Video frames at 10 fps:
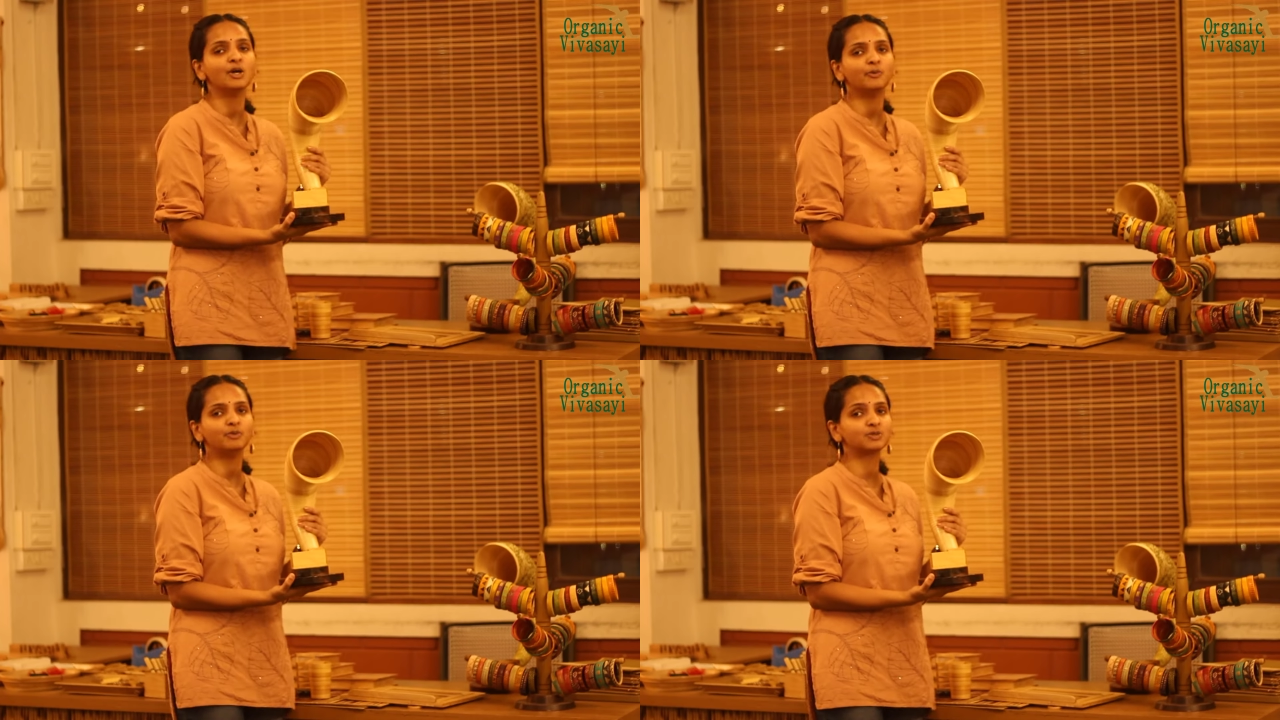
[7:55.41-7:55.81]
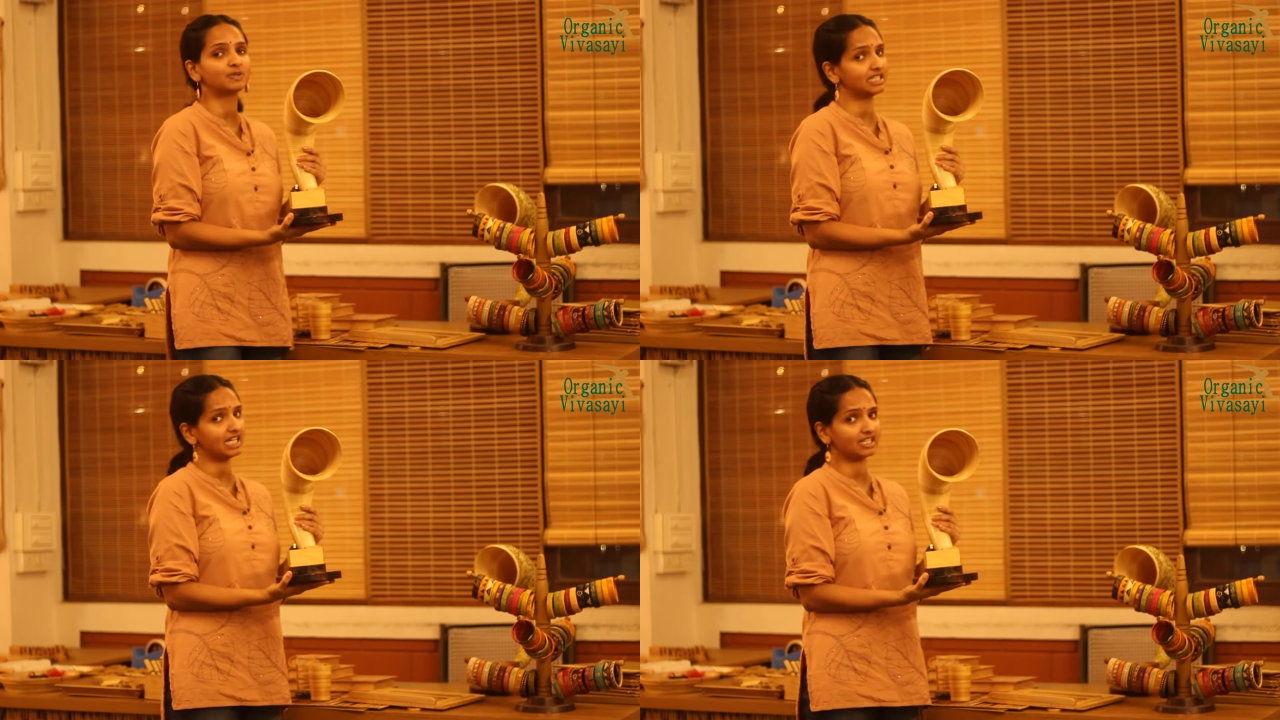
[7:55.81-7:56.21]
which
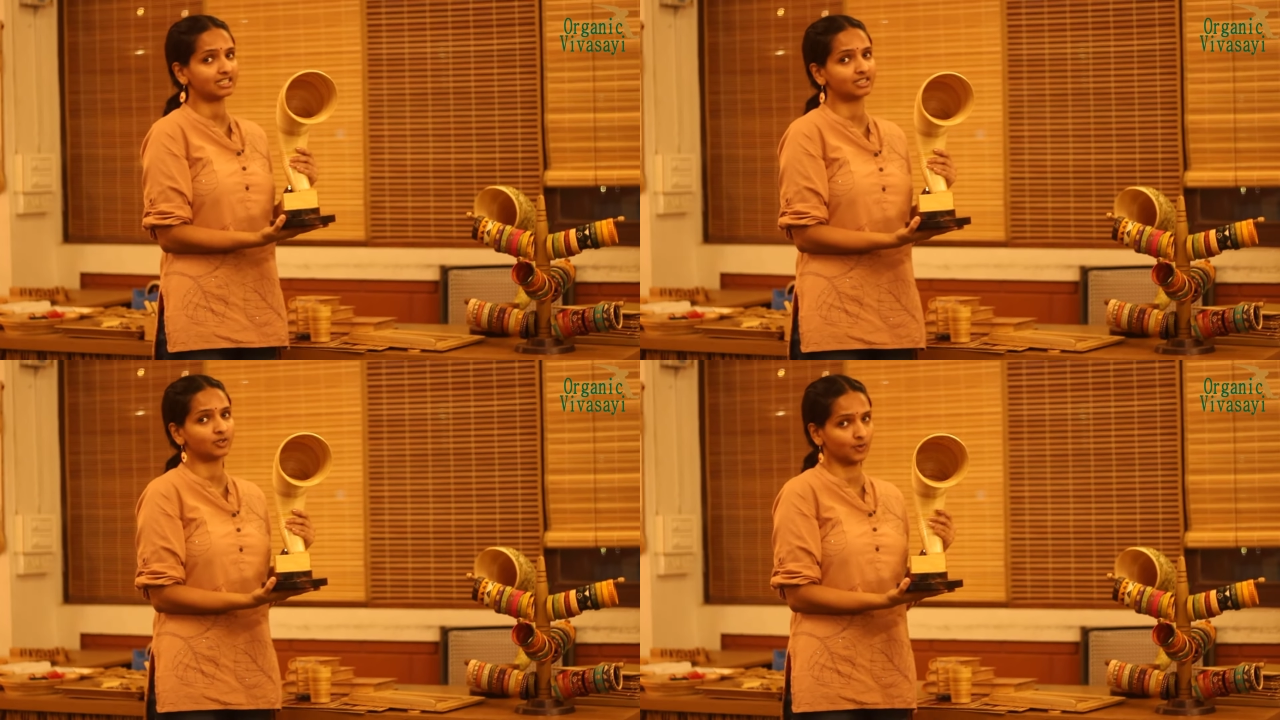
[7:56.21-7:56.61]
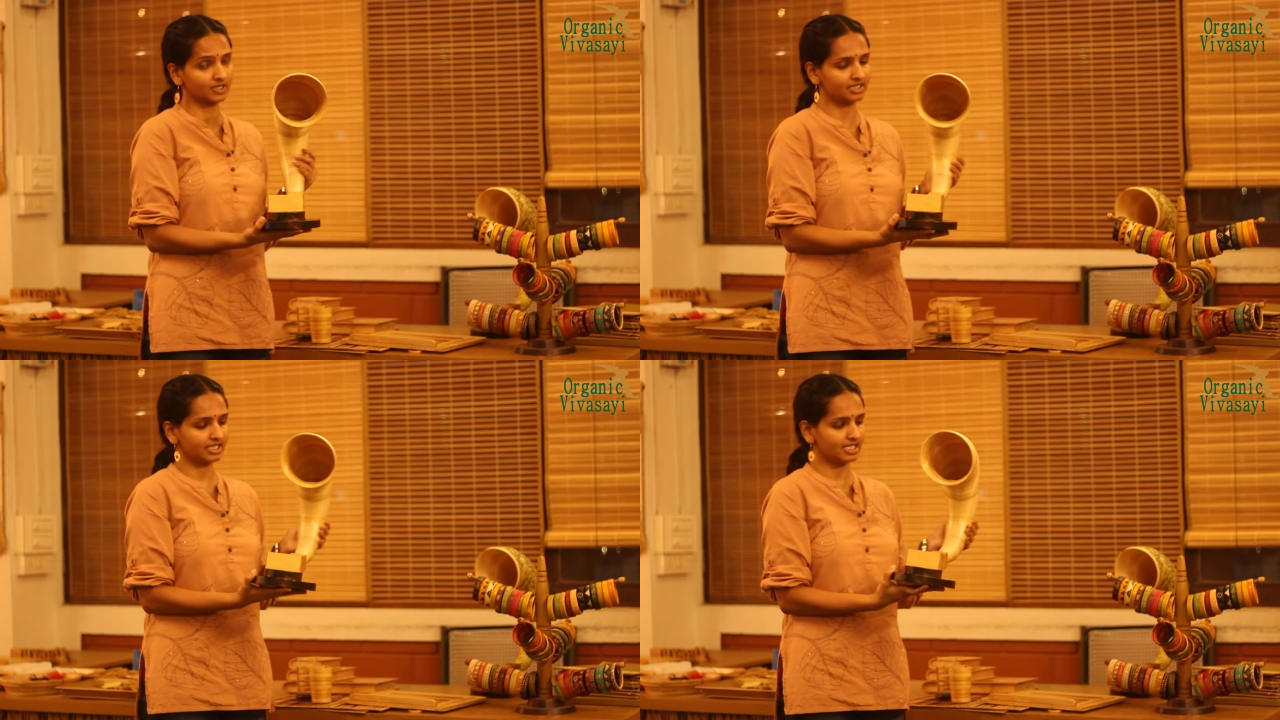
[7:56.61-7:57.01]
were there in
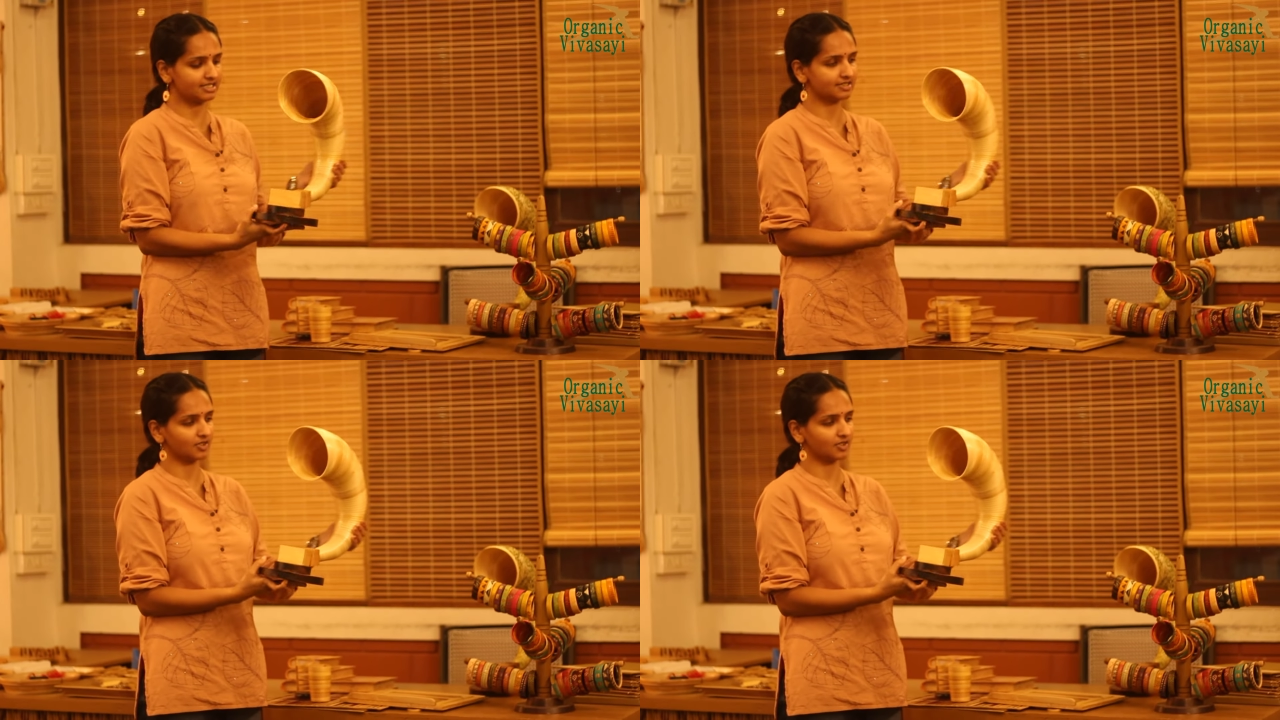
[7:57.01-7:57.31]
olden days.